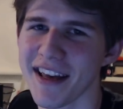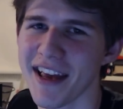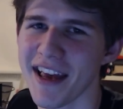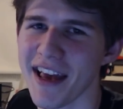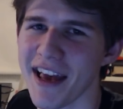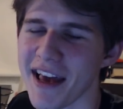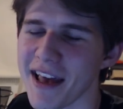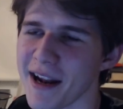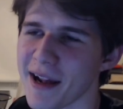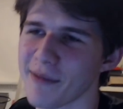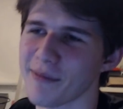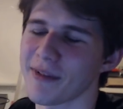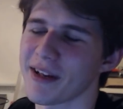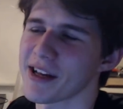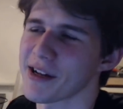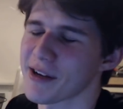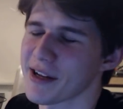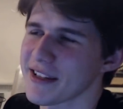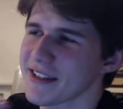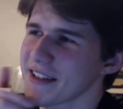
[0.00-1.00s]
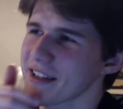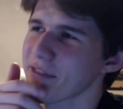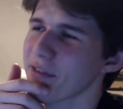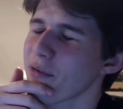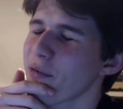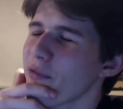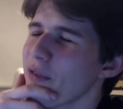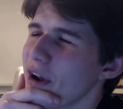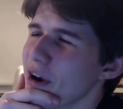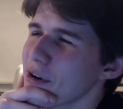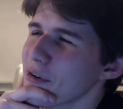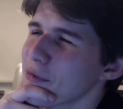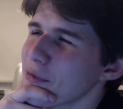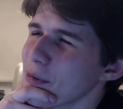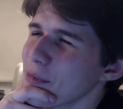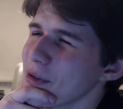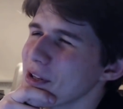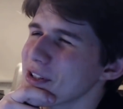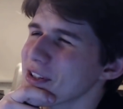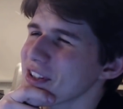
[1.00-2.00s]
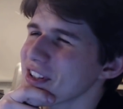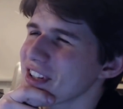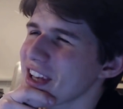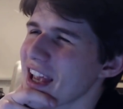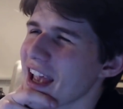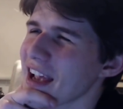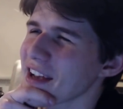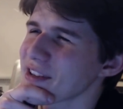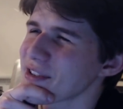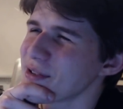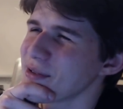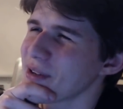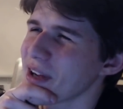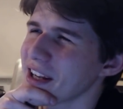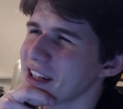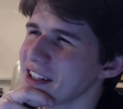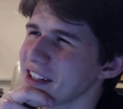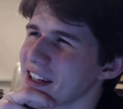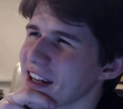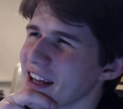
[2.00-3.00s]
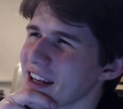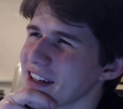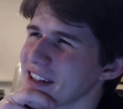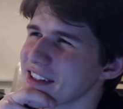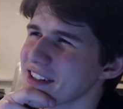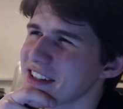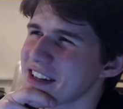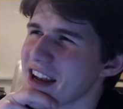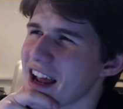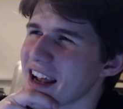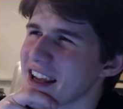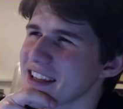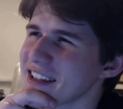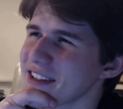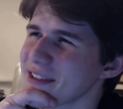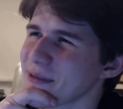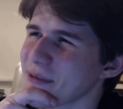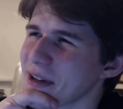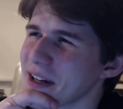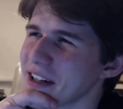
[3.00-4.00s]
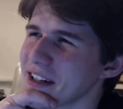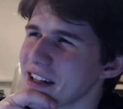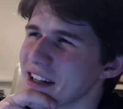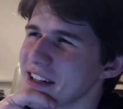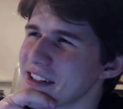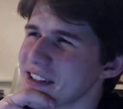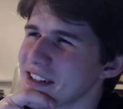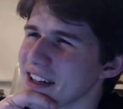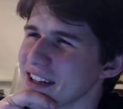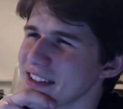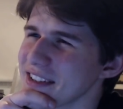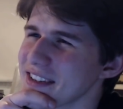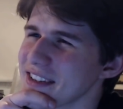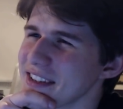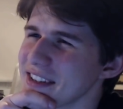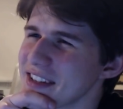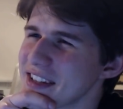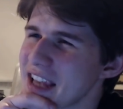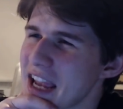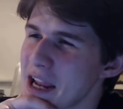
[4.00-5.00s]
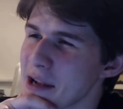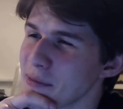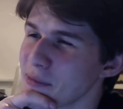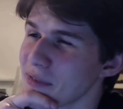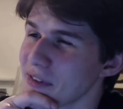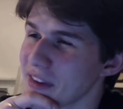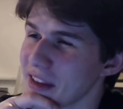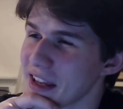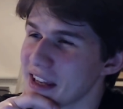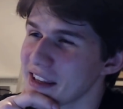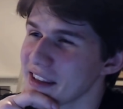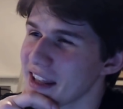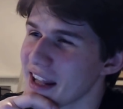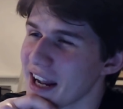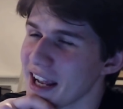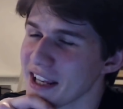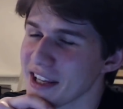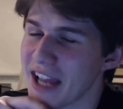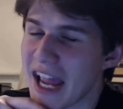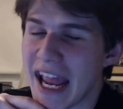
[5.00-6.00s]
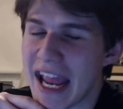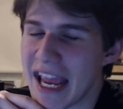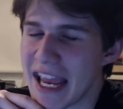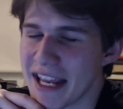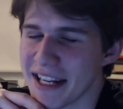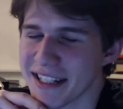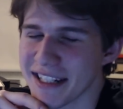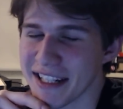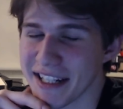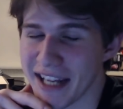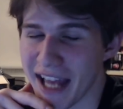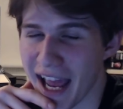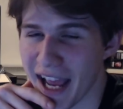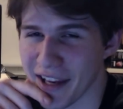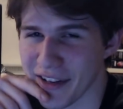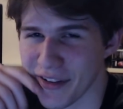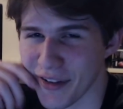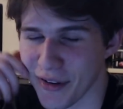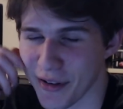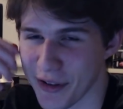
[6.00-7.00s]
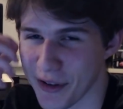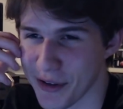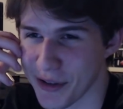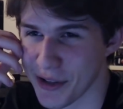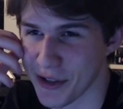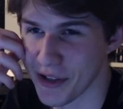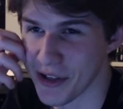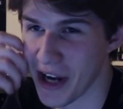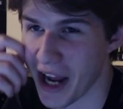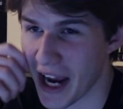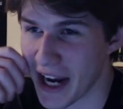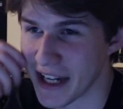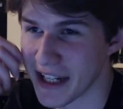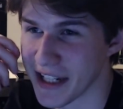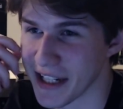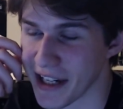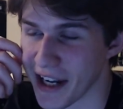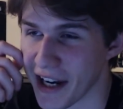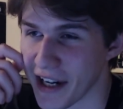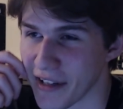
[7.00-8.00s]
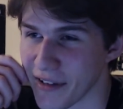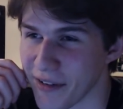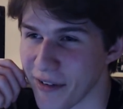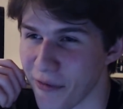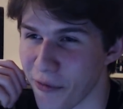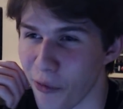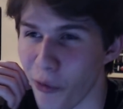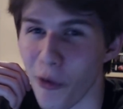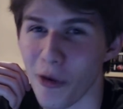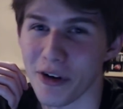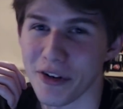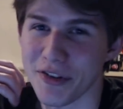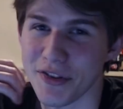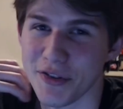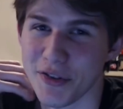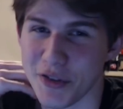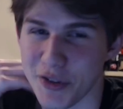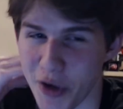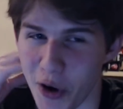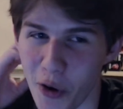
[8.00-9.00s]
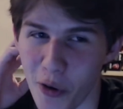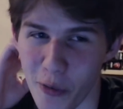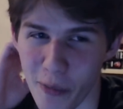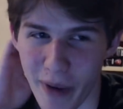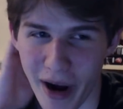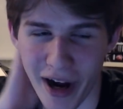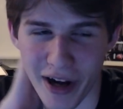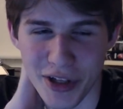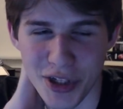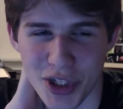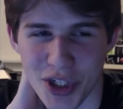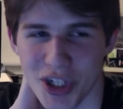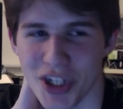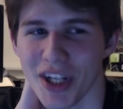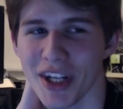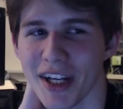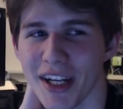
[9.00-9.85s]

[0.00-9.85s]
And I'm like, is it fair for me to say X299 is nice when it does the same thing that I hated X99 for so much?